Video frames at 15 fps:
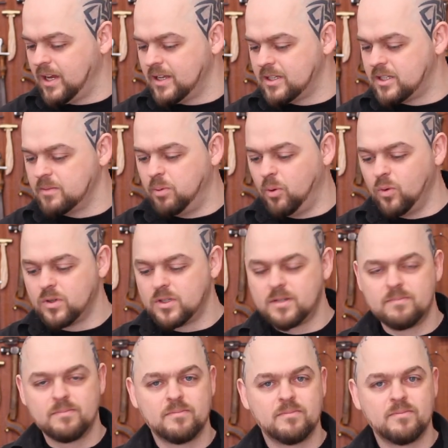support,
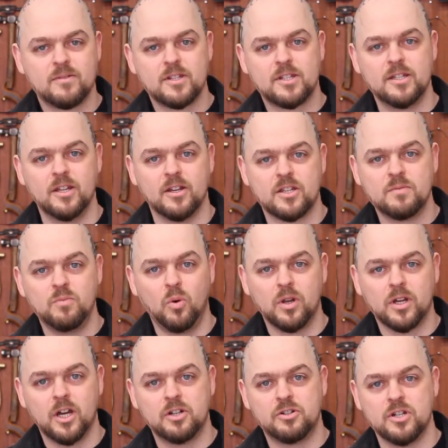you know,
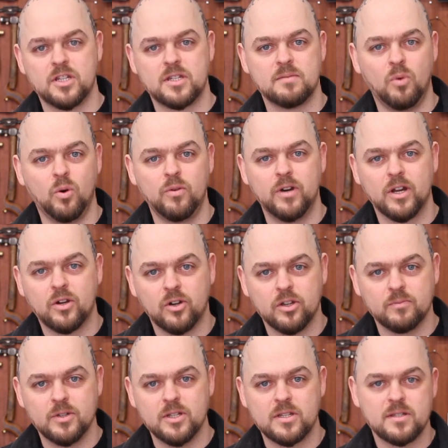smaller countries, smaller
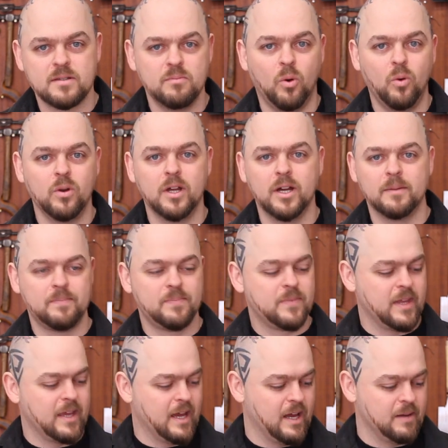economies, smaller
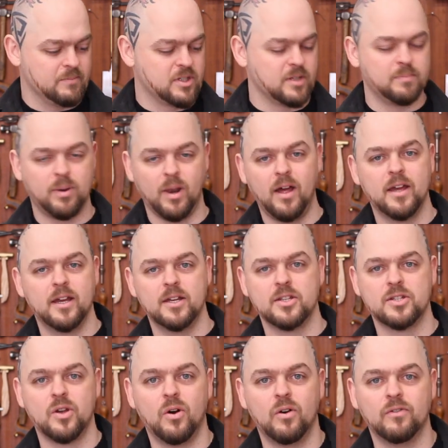um,
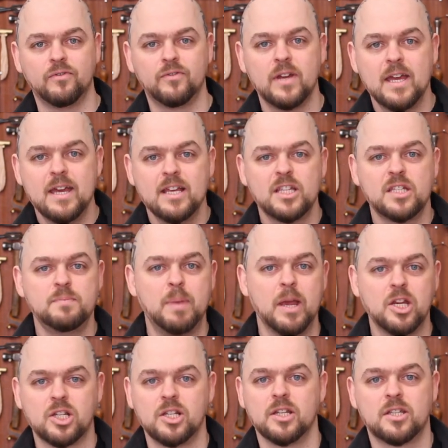suppliers of
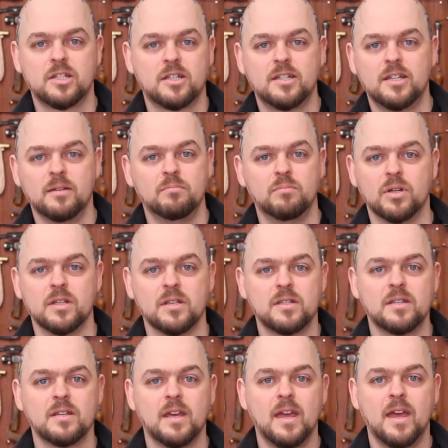specialist
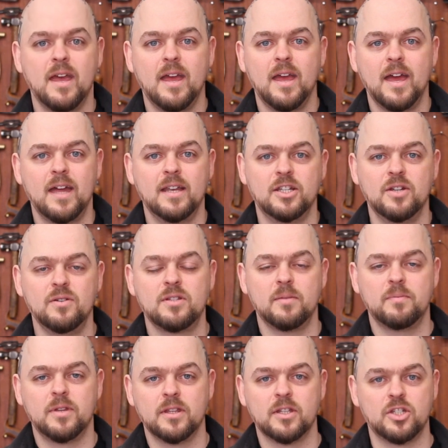timbers, and use
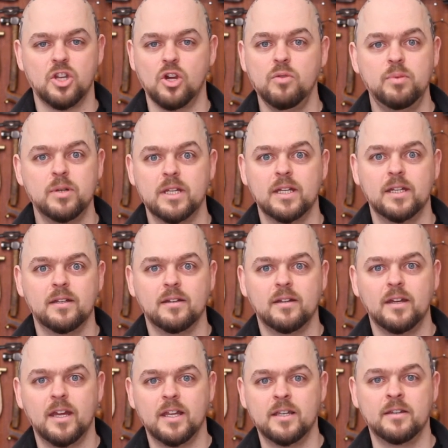something that nobody
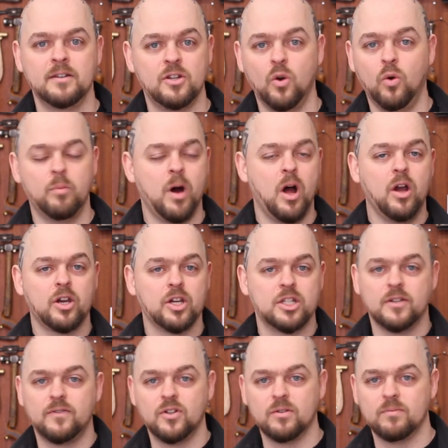in your market,
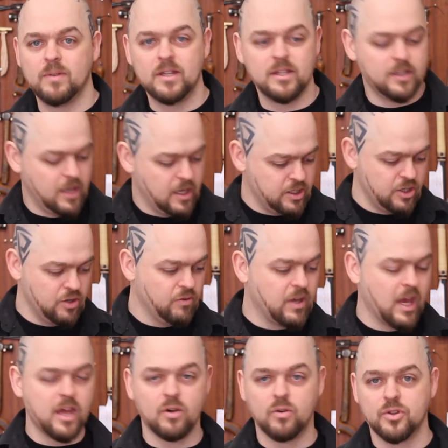if you're in the in the U
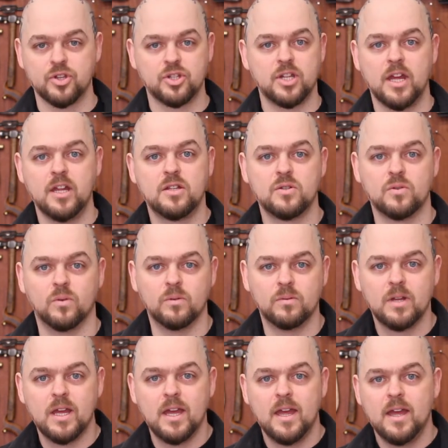K or the States or
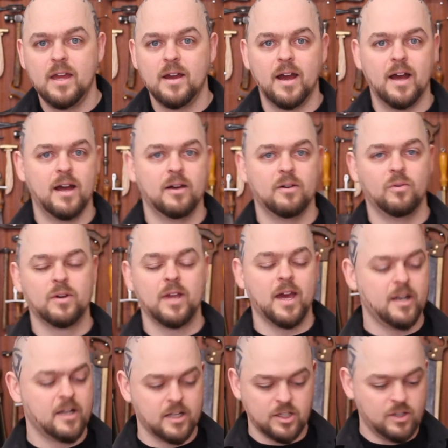uh, or
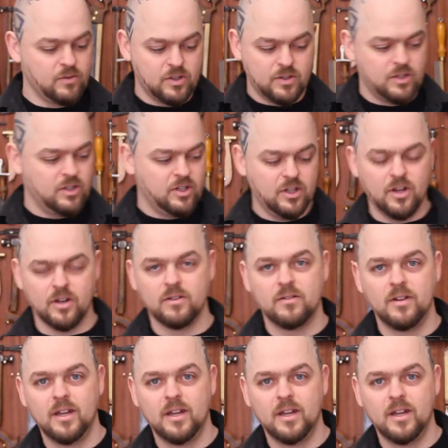Canada, you you know,